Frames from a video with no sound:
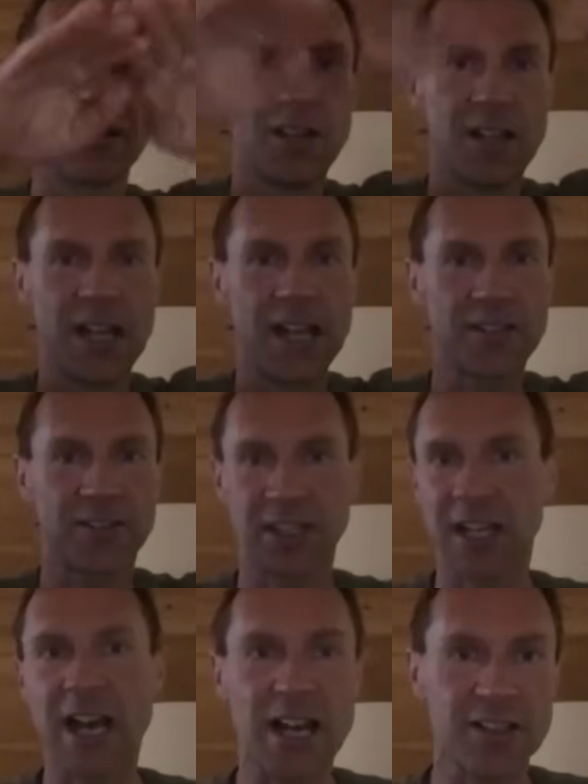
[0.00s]
And the
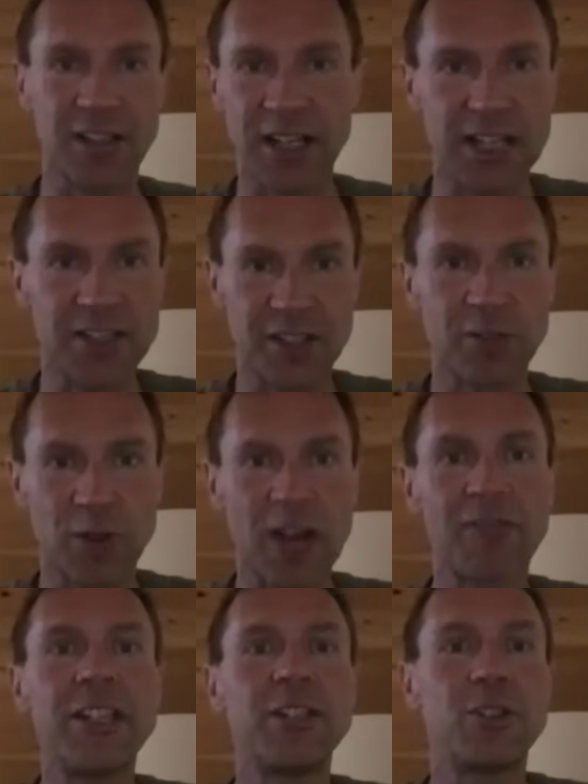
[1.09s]
car is like, let's see,
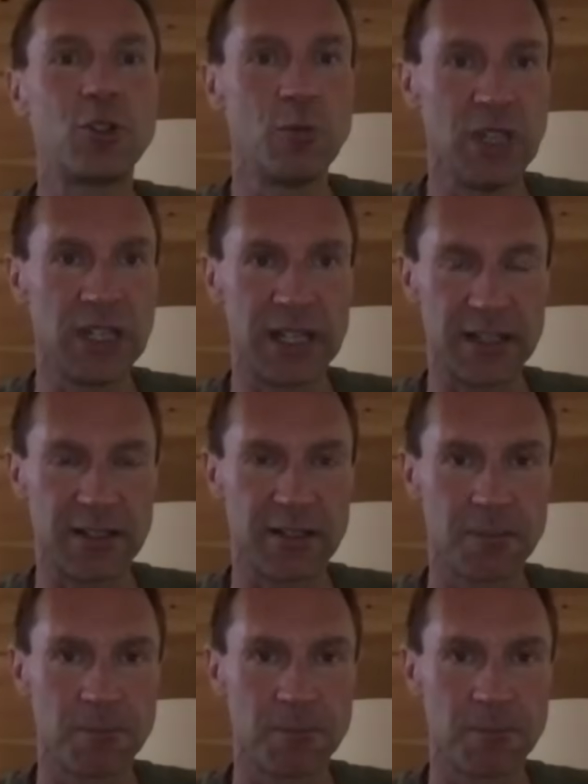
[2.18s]
roughly 2 meters.